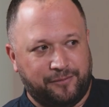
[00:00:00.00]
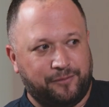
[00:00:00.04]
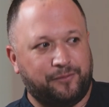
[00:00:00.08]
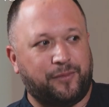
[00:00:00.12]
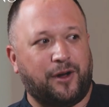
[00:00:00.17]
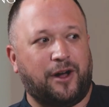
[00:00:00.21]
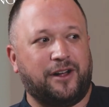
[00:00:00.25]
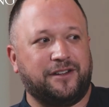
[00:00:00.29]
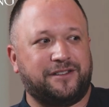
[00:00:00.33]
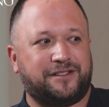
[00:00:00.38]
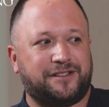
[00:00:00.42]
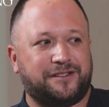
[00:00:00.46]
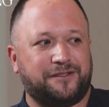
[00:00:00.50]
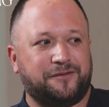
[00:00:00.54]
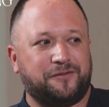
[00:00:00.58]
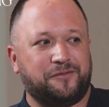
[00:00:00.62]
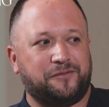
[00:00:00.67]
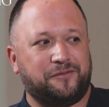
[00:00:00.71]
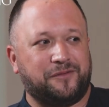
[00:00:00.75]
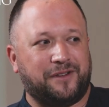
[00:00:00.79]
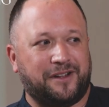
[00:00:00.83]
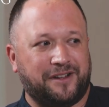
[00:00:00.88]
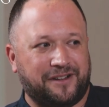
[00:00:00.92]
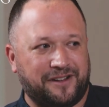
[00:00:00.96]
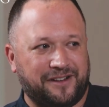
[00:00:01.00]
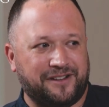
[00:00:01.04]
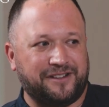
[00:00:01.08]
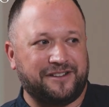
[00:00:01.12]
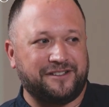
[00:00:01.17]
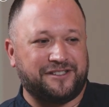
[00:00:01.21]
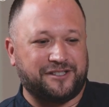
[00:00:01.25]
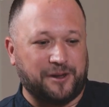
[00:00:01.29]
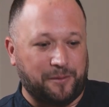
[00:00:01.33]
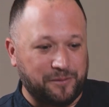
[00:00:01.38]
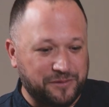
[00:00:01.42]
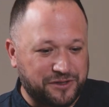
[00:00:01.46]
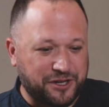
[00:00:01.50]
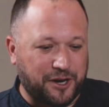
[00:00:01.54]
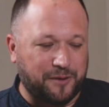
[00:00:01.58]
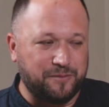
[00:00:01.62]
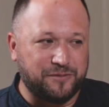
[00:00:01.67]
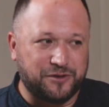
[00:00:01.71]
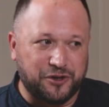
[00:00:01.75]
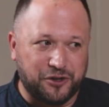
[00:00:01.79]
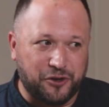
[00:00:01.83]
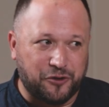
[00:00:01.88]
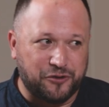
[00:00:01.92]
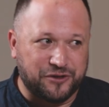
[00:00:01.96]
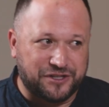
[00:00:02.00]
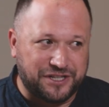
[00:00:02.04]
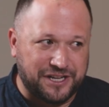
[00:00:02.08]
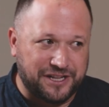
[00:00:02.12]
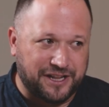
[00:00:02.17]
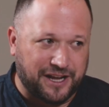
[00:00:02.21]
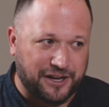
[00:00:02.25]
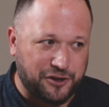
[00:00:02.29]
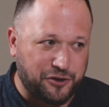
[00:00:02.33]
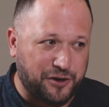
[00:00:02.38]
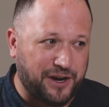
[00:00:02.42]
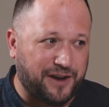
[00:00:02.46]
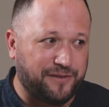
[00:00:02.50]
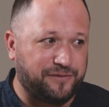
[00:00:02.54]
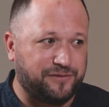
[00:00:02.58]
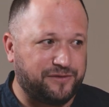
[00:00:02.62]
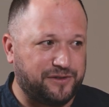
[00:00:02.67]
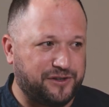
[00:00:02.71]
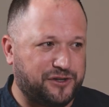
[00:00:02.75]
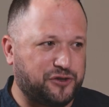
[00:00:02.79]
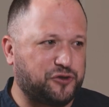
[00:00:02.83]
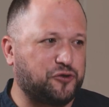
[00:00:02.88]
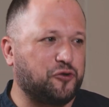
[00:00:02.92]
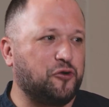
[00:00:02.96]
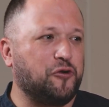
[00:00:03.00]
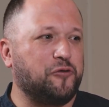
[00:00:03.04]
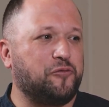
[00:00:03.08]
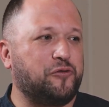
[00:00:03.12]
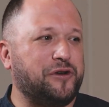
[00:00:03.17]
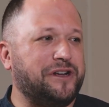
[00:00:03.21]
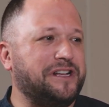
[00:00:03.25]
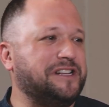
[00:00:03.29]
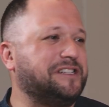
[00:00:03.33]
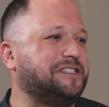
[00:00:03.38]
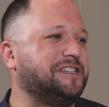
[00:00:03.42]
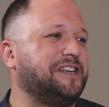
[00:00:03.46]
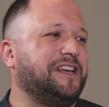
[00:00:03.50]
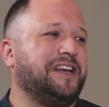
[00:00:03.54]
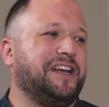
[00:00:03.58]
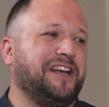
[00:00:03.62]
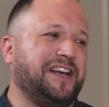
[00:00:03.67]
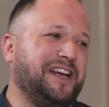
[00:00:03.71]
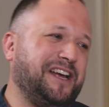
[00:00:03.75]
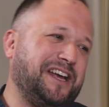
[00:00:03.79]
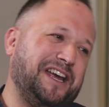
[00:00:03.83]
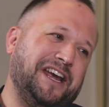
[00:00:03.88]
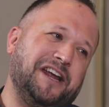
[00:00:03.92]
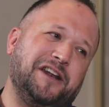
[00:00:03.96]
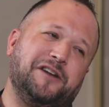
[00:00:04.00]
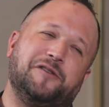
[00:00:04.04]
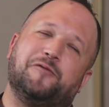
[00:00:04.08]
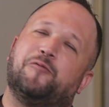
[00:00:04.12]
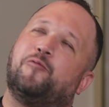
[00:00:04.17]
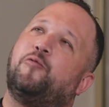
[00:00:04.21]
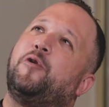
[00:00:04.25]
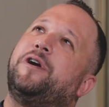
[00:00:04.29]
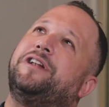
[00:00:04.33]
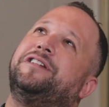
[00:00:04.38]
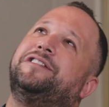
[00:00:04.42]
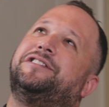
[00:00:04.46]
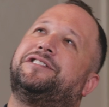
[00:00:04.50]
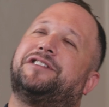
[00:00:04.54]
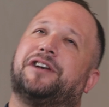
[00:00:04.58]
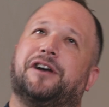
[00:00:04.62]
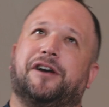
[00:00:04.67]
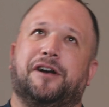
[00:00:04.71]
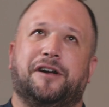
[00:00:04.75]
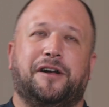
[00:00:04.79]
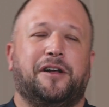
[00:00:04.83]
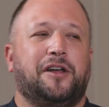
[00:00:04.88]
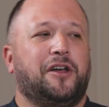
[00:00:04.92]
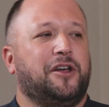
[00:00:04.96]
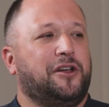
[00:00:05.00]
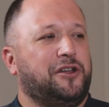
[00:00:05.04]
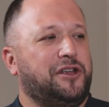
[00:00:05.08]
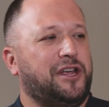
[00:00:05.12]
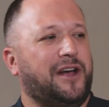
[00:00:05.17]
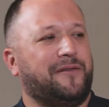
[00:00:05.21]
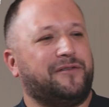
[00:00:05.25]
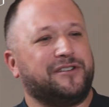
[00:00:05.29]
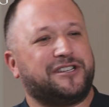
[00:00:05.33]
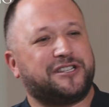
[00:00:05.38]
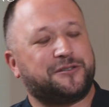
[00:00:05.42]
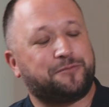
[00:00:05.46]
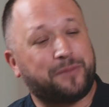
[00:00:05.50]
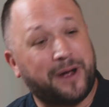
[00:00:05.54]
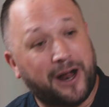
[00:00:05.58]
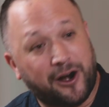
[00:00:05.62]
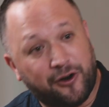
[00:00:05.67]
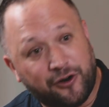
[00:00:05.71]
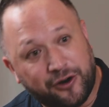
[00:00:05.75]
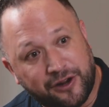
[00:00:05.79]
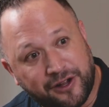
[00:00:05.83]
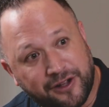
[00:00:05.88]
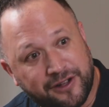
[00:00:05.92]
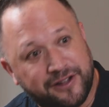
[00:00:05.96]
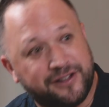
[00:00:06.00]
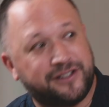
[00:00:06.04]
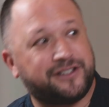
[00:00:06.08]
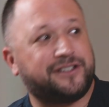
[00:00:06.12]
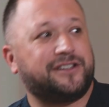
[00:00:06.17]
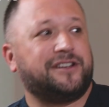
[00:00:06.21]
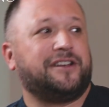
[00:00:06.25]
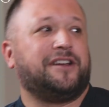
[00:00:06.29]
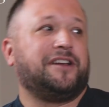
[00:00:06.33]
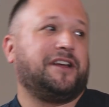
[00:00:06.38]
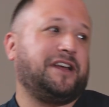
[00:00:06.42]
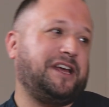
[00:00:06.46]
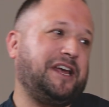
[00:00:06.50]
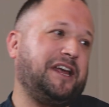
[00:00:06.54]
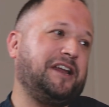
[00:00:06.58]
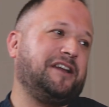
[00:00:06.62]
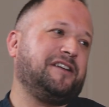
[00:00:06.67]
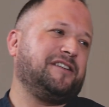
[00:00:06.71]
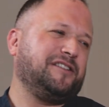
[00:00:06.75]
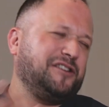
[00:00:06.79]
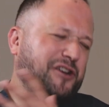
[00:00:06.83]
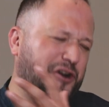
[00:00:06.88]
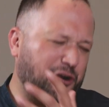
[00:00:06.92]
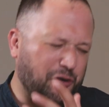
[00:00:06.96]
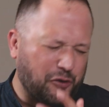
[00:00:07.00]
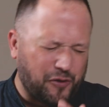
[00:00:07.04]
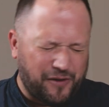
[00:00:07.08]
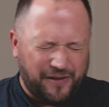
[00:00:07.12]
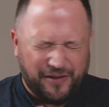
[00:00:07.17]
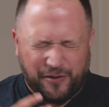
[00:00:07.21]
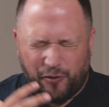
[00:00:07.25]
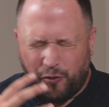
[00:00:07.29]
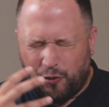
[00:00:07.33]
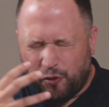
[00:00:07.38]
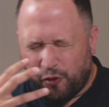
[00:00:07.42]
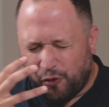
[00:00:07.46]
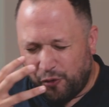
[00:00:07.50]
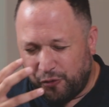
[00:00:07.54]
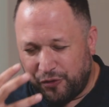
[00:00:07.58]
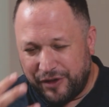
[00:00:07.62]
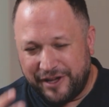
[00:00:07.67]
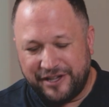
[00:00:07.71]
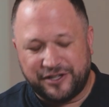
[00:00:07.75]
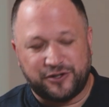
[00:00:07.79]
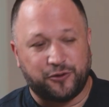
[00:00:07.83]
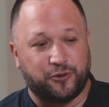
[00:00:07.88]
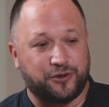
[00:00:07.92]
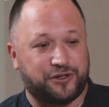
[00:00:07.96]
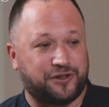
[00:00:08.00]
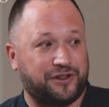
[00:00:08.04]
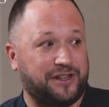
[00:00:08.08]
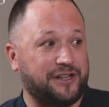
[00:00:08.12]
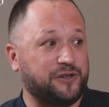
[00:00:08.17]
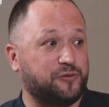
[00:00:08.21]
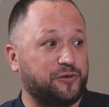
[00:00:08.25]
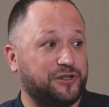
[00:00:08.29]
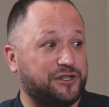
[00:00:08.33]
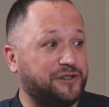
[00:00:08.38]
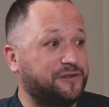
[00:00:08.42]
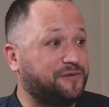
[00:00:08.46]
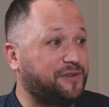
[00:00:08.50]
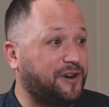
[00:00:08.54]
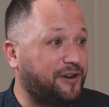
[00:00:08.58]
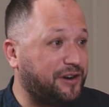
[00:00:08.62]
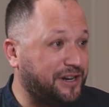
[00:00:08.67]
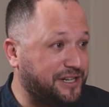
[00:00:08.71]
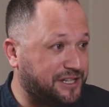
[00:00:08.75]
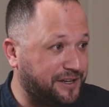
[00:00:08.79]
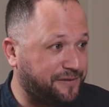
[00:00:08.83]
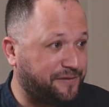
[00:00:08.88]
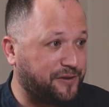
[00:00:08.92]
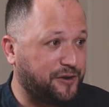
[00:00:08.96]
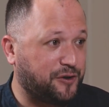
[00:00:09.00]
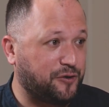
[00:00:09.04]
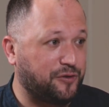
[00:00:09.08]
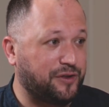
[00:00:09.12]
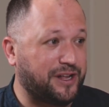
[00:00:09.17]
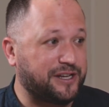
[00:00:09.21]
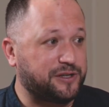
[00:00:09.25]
But sometimes you don't see that. You have strawberries in winter, you have asparagus in, you know, all these sorts of things, which is very difficult.